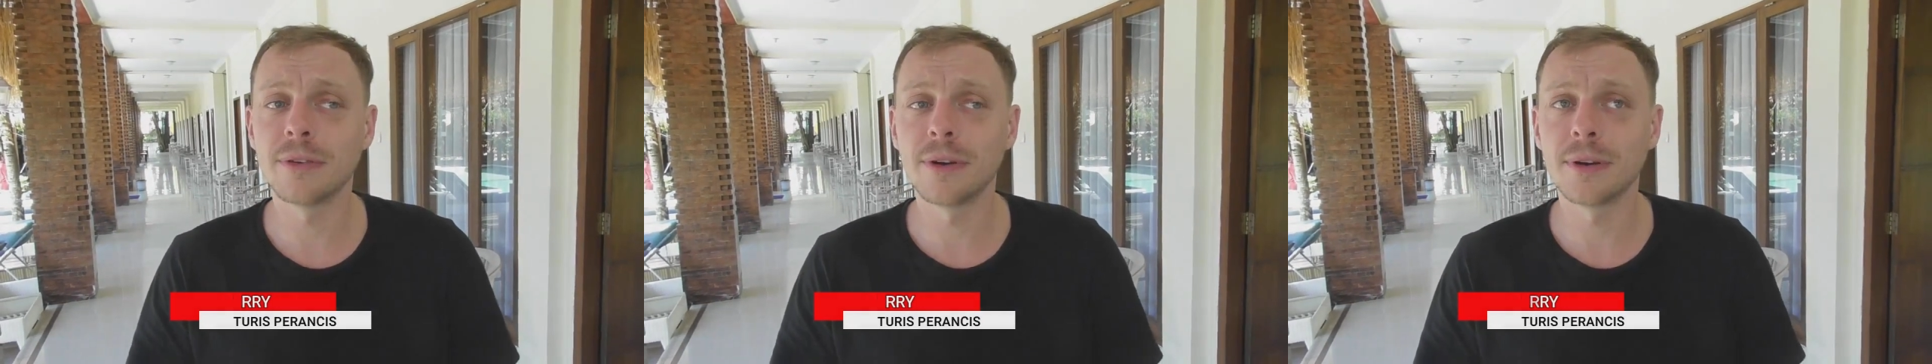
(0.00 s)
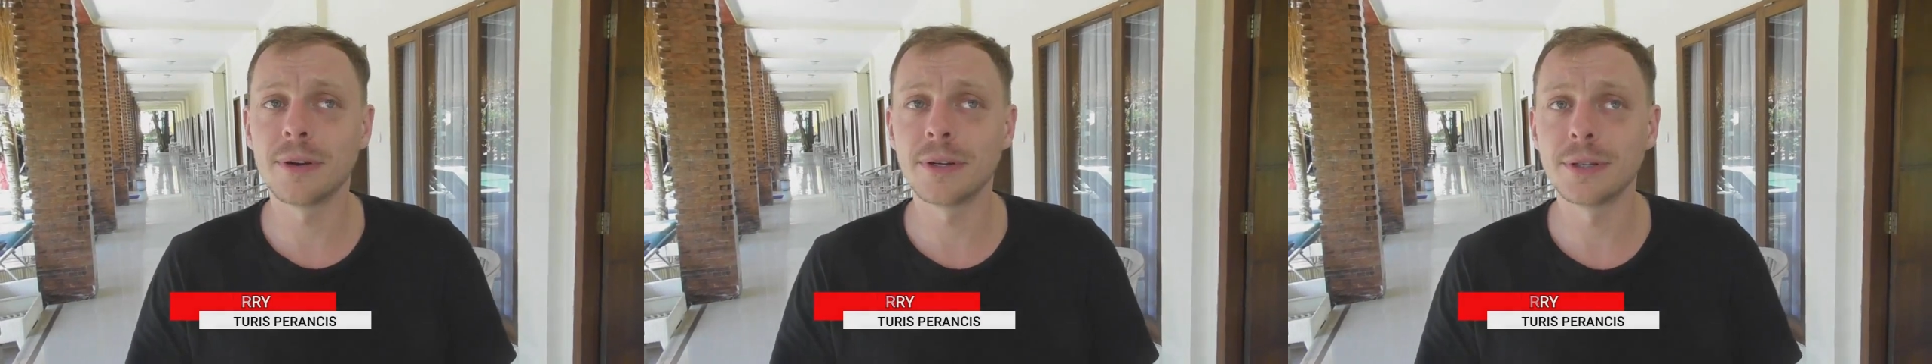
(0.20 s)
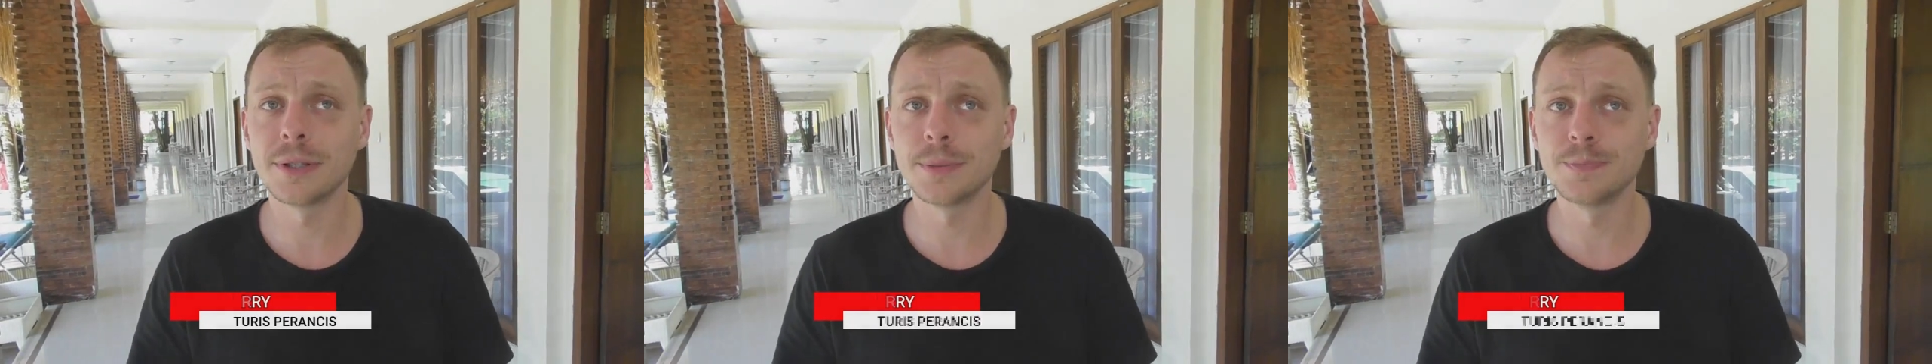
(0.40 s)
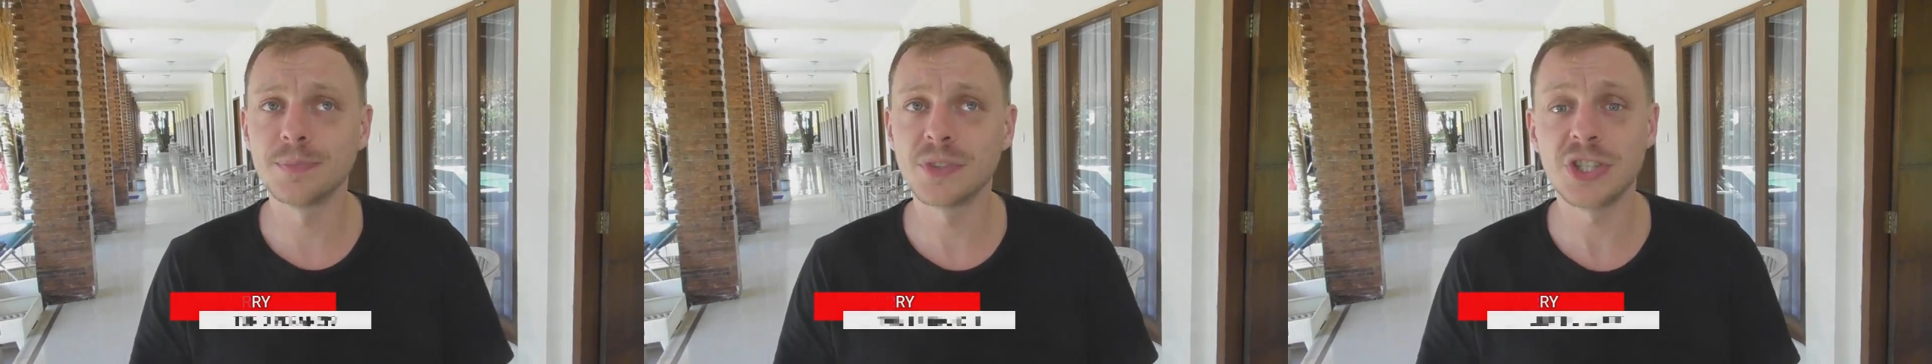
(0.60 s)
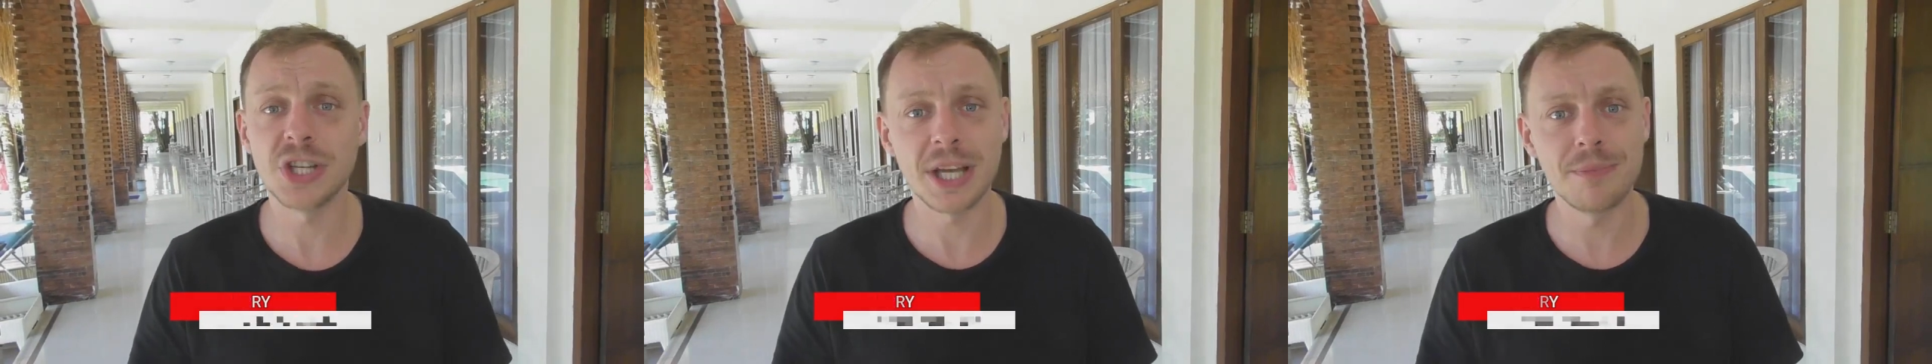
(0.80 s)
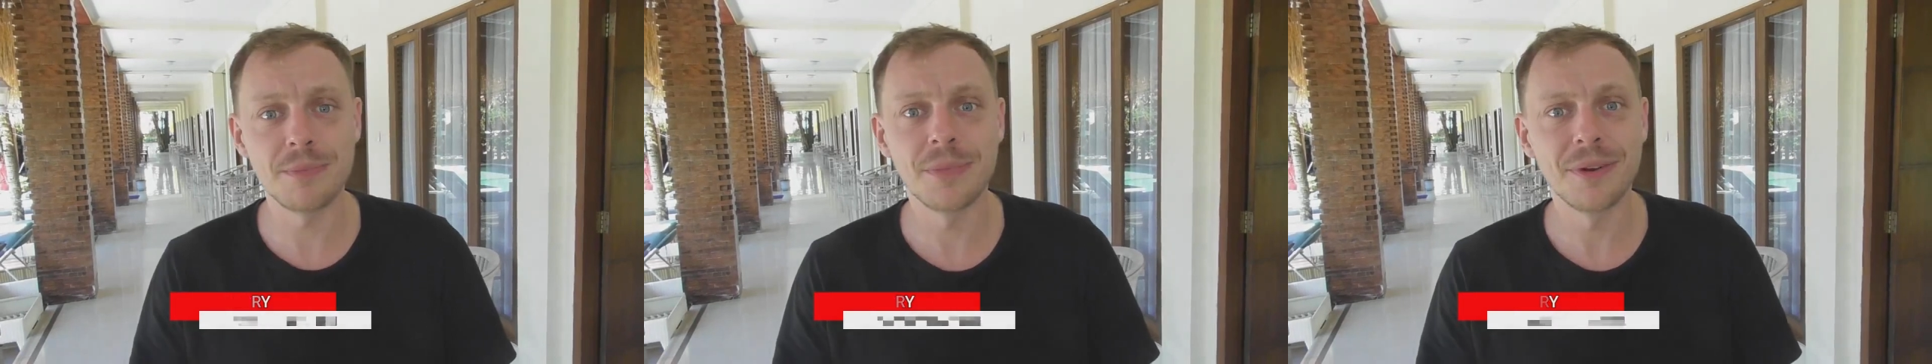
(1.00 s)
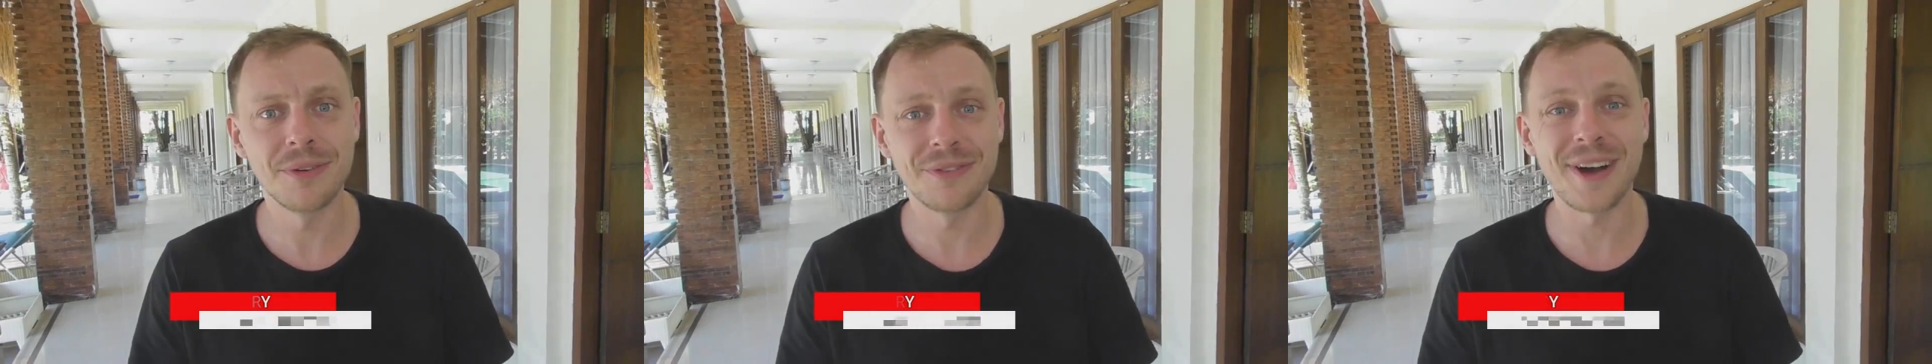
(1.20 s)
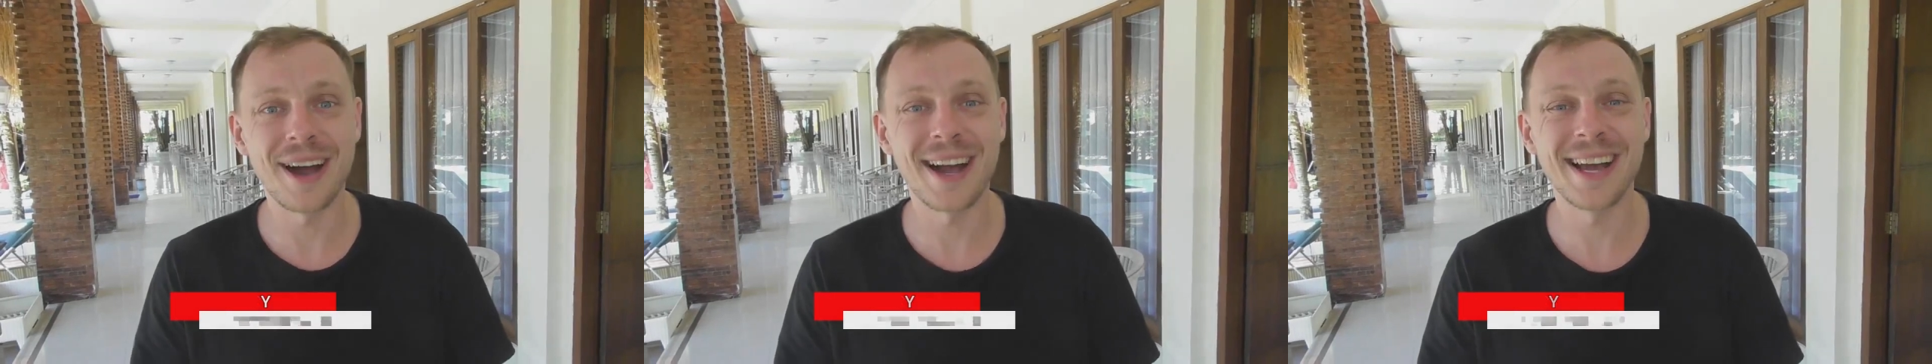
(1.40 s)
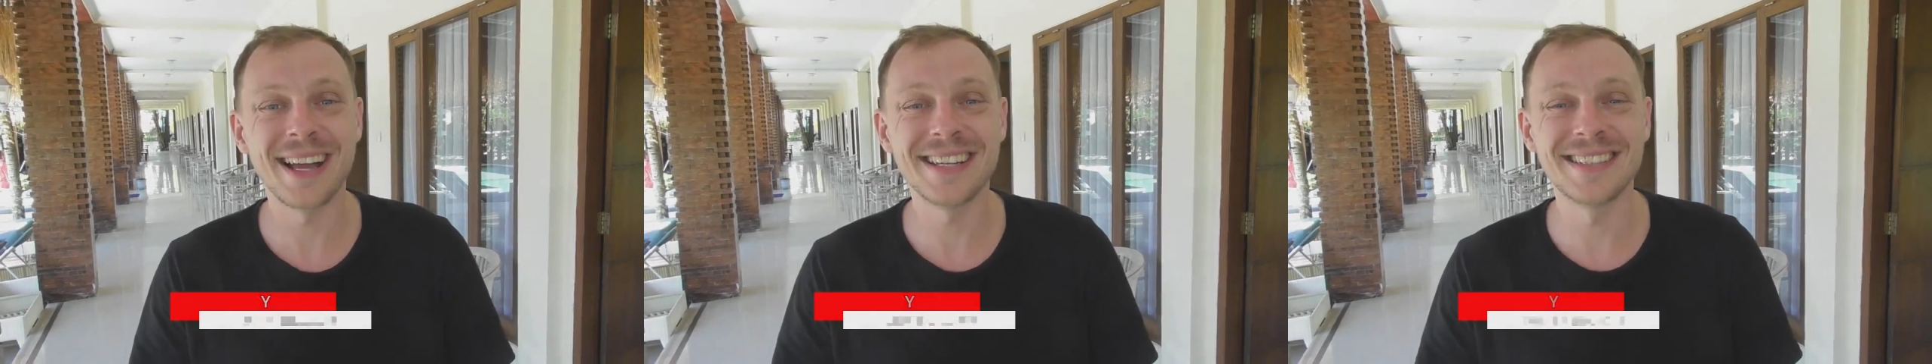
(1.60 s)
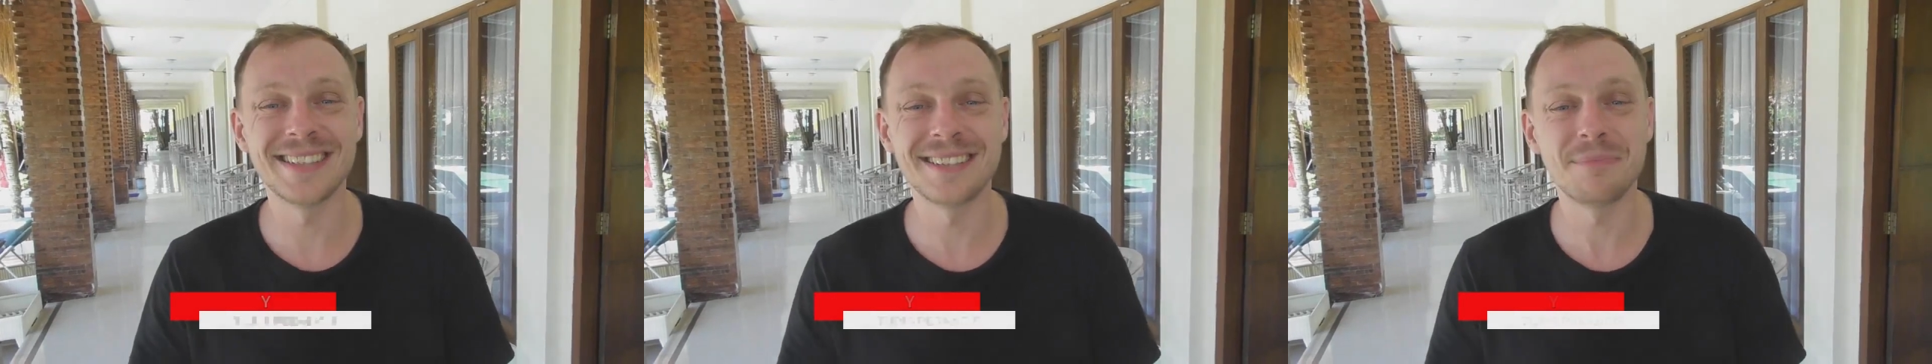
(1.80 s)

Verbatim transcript: um, gym fight,